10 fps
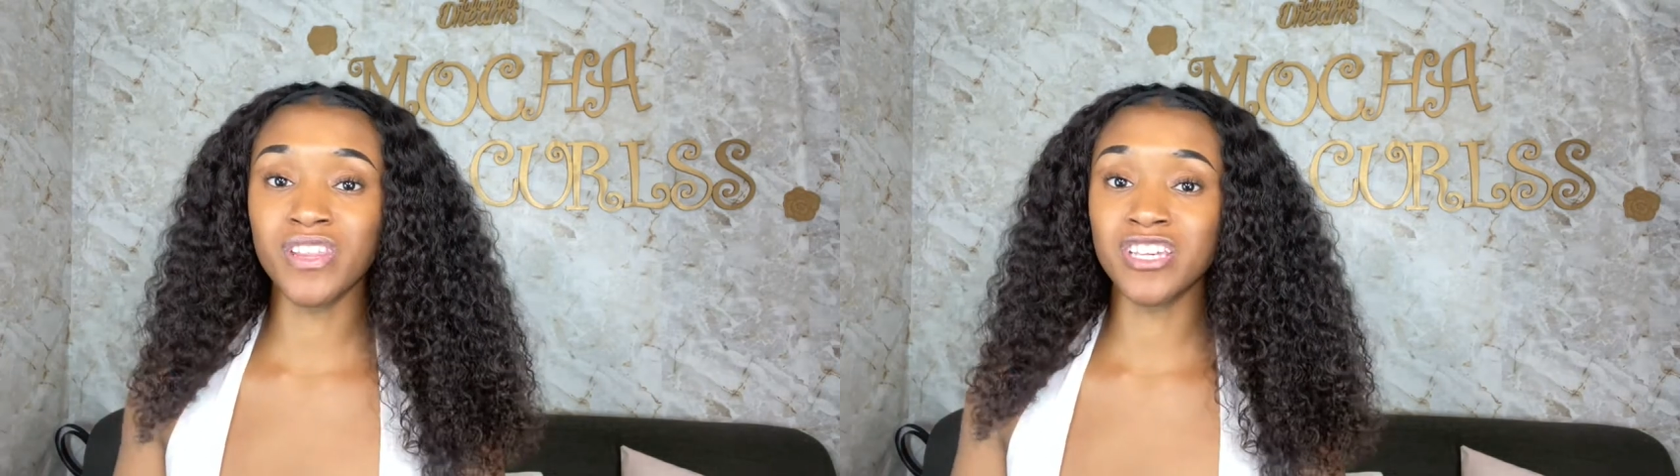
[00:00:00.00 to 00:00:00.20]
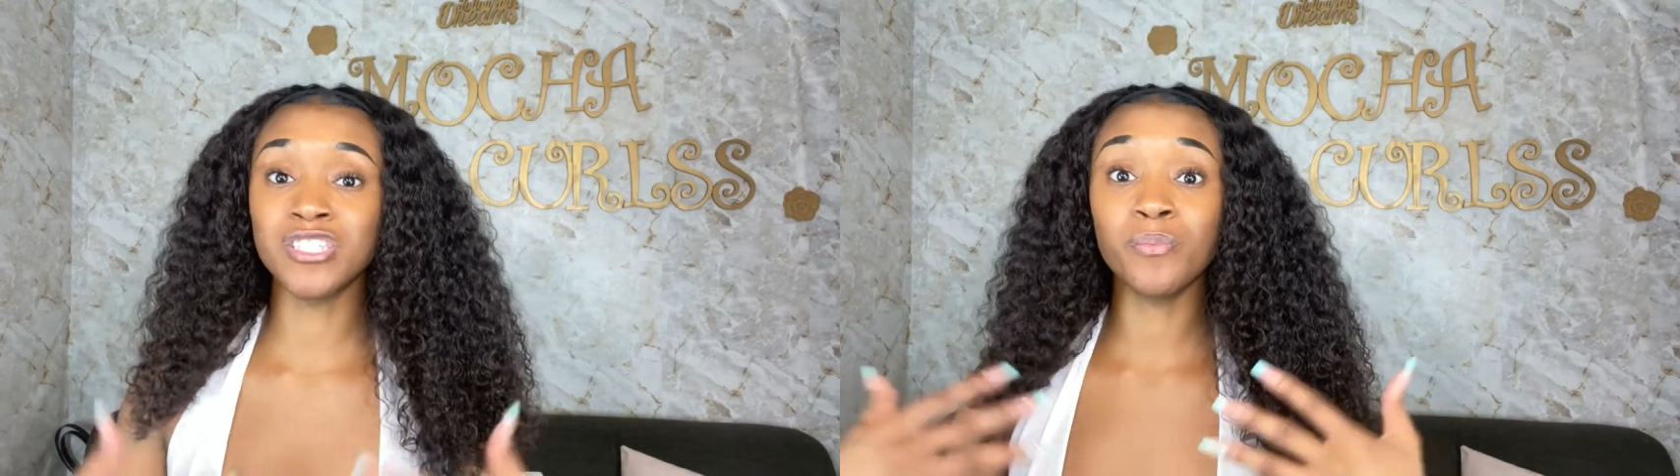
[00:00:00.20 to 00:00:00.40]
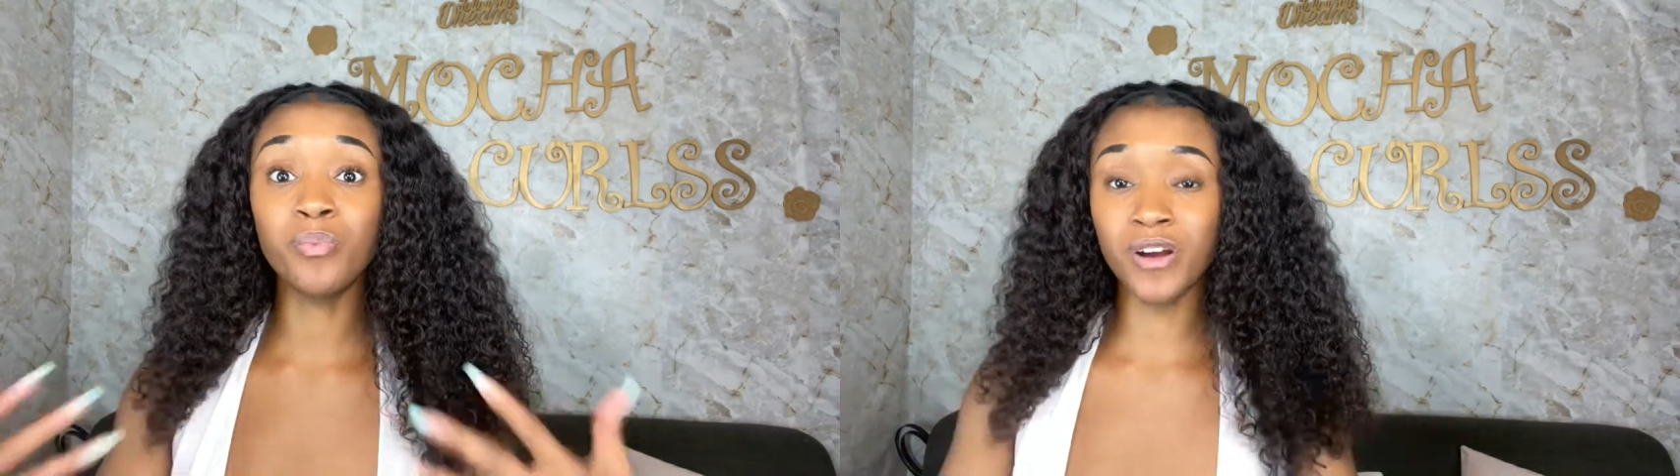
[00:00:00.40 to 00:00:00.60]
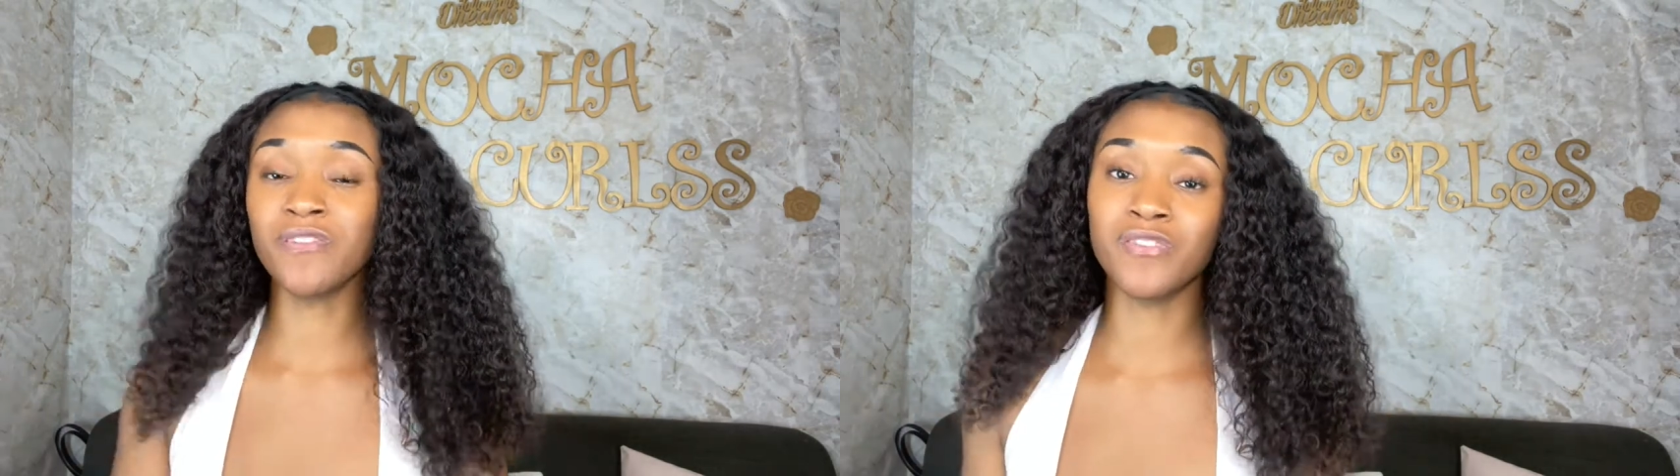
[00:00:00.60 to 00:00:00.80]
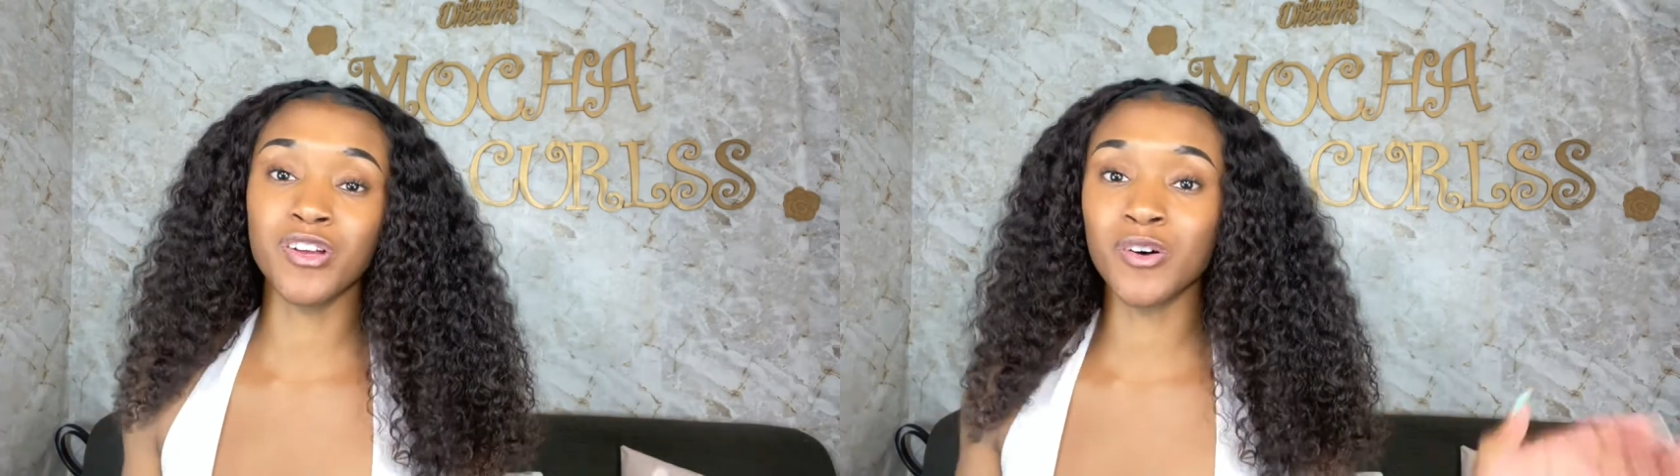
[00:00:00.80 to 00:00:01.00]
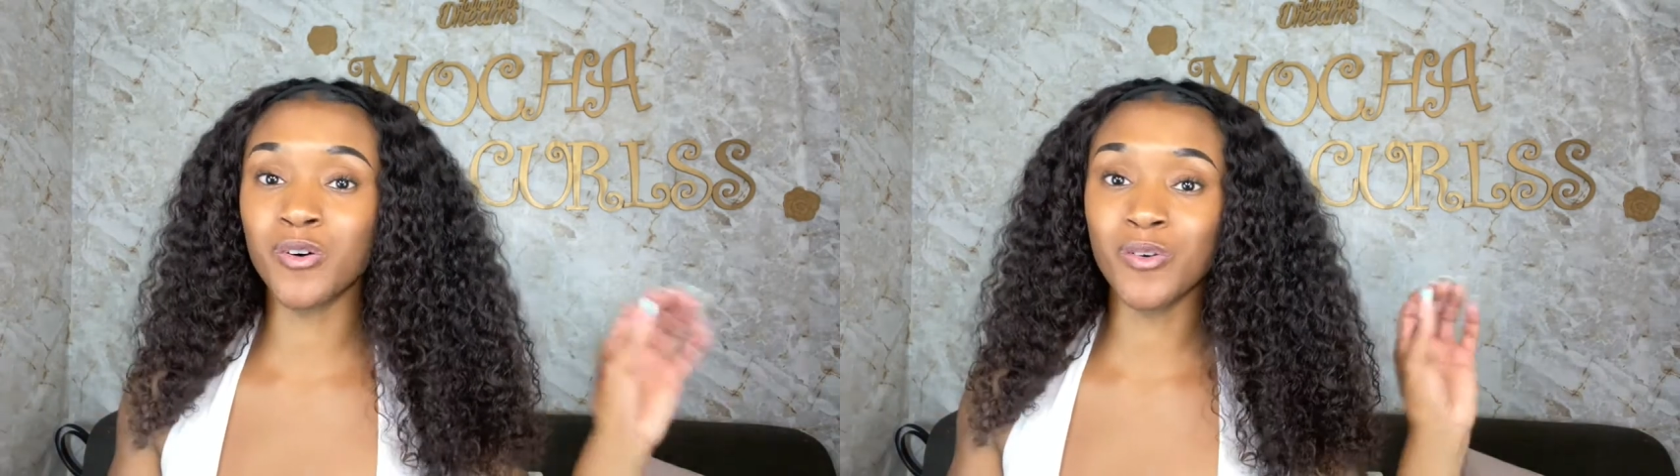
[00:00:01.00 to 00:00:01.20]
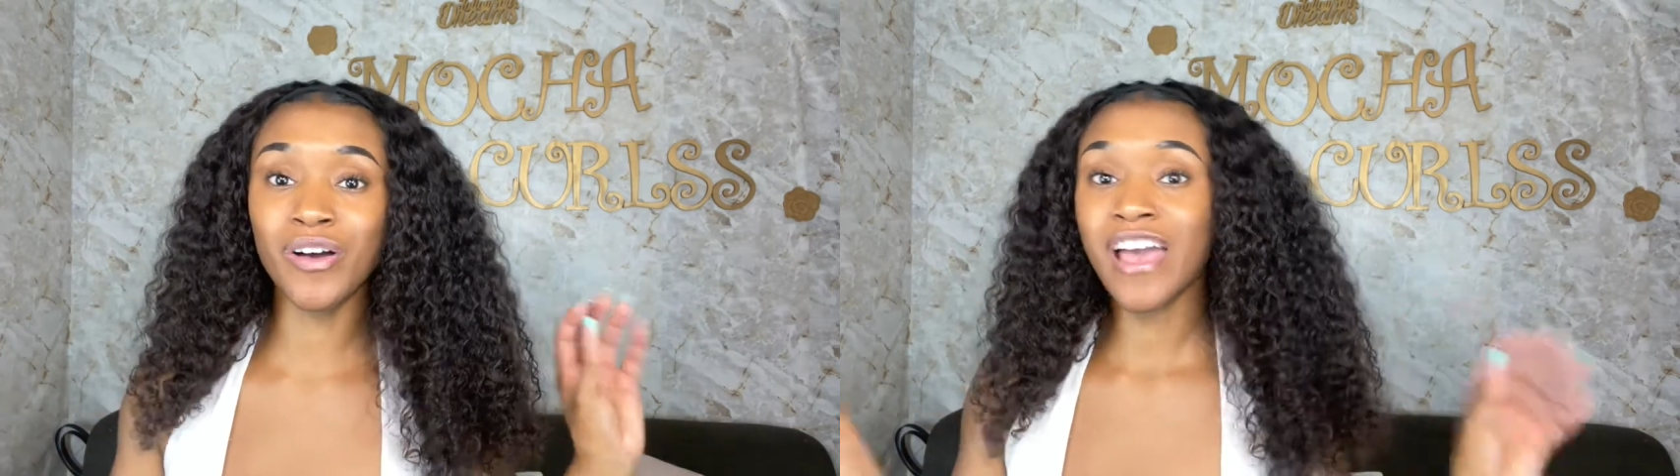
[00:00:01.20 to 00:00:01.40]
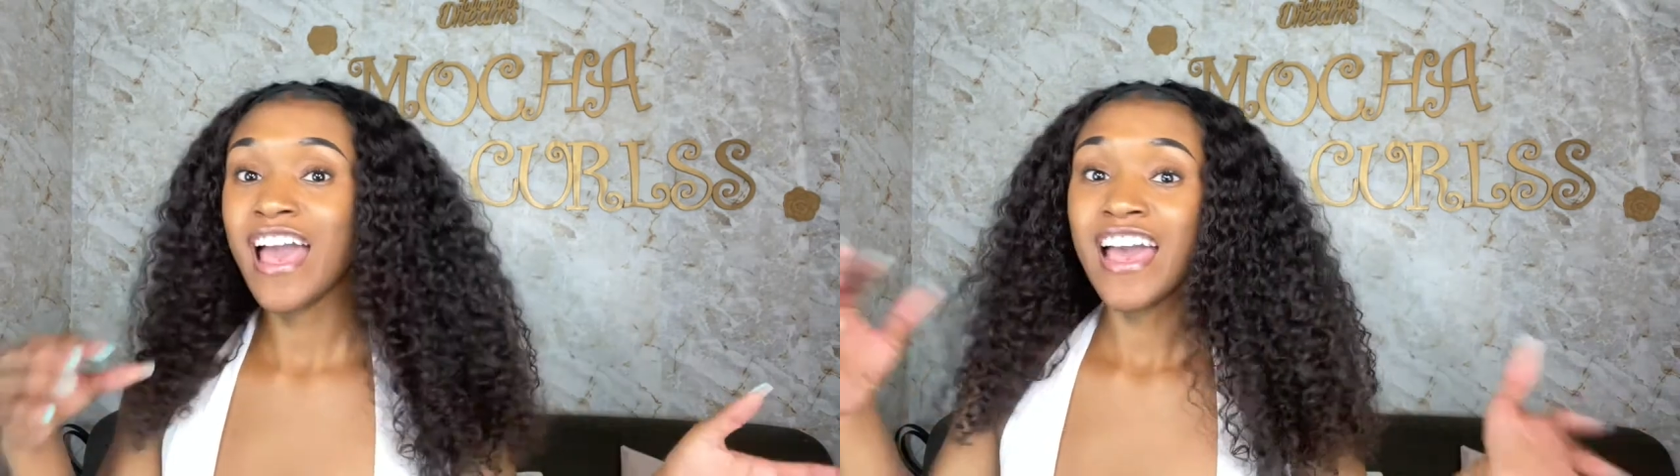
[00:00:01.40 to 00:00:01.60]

this brief little